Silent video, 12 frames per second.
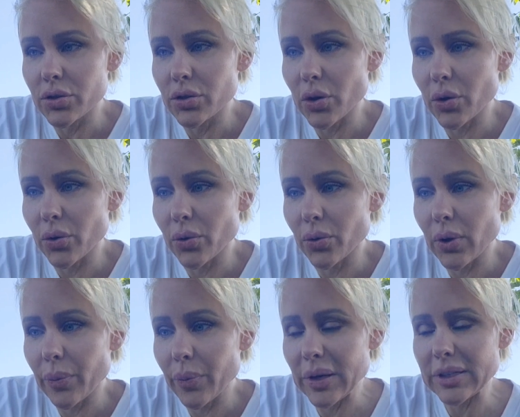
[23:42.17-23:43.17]
So
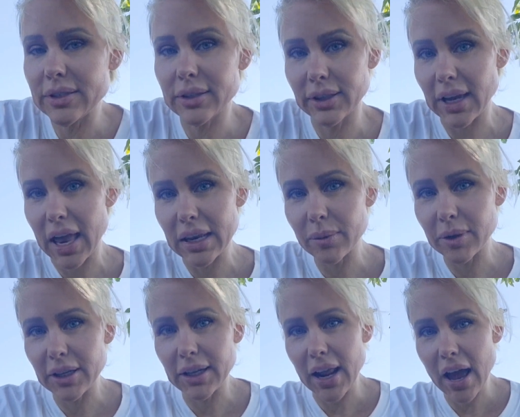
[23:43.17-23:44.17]
basically
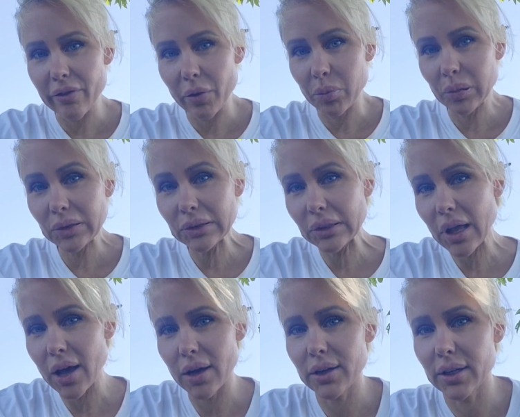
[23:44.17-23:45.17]
anybody can have a
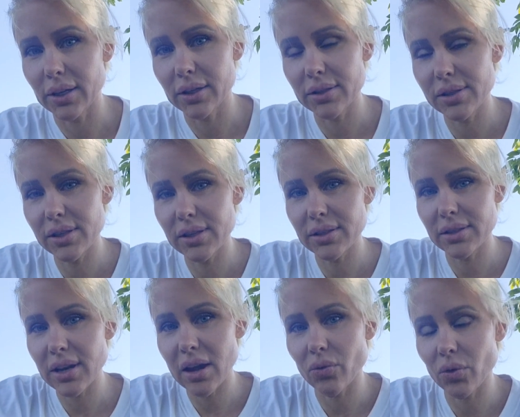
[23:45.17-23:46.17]
plug into these
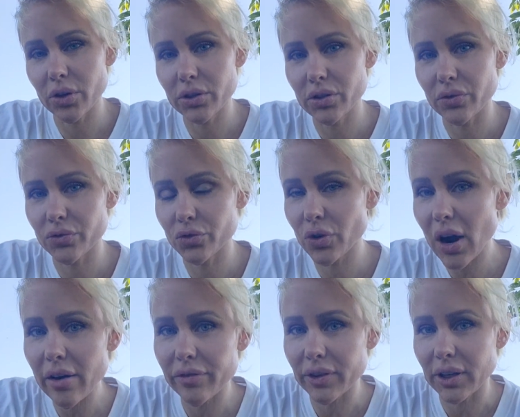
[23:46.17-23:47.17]
networks of
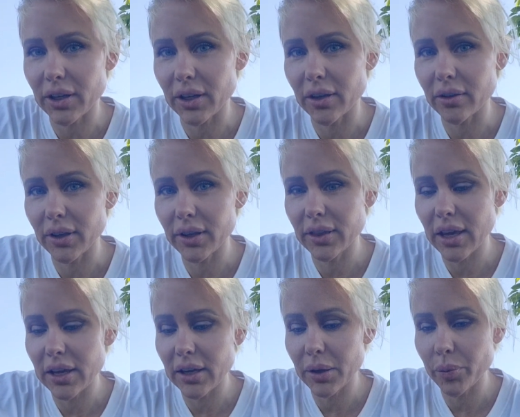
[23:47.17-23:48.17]
trafficking. Like, they
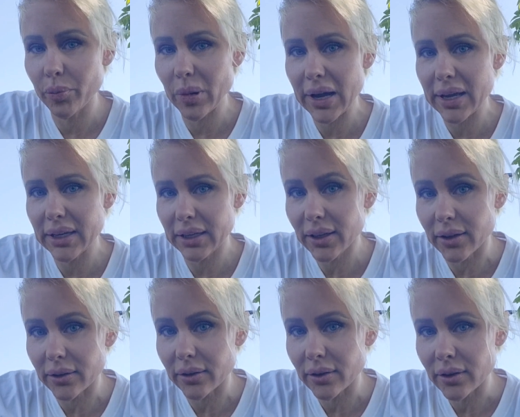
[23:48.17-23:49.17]
can buy
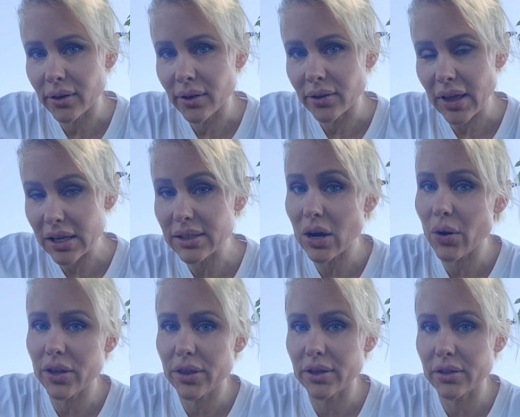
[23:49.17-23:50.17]
in. That's how
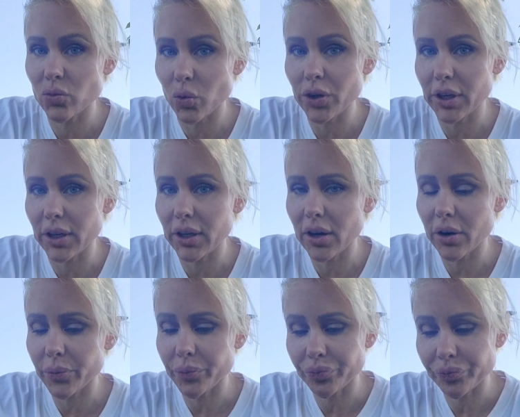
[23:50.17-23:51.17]
I think it's working now.
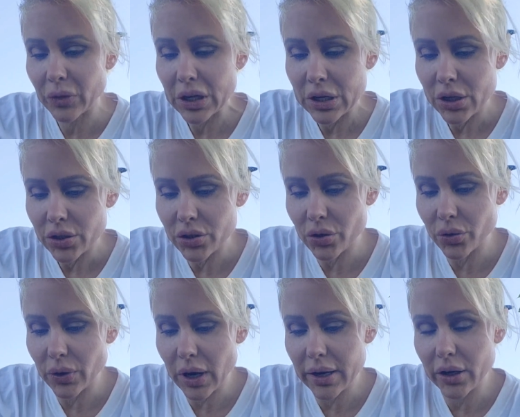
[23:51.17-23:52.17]

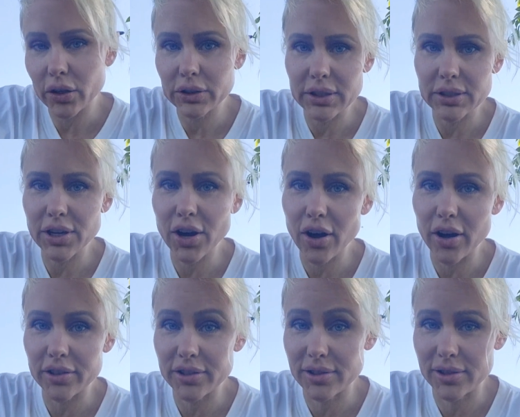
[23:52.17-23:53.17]
So I called it
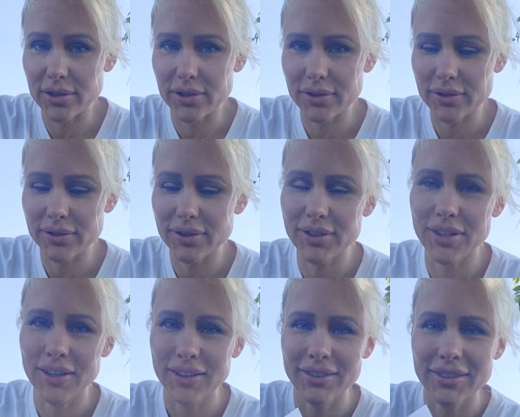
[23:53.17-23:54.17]
TOSS.
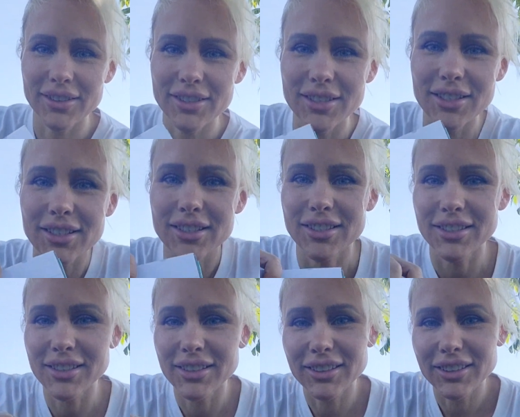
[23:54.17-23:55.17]
This is
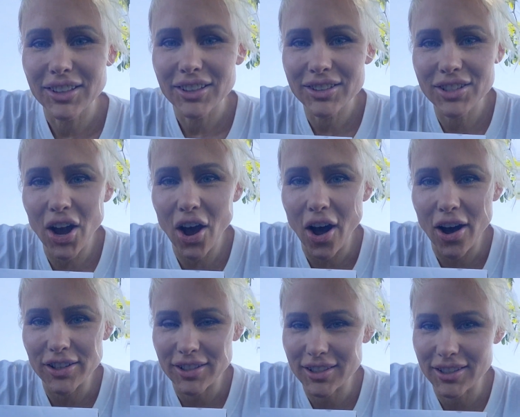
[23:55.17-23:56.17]

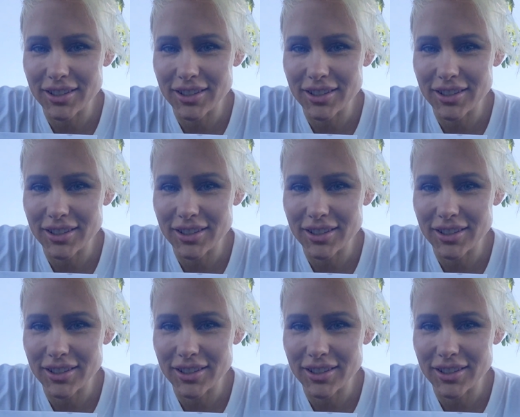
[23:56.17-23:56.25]
TOSS.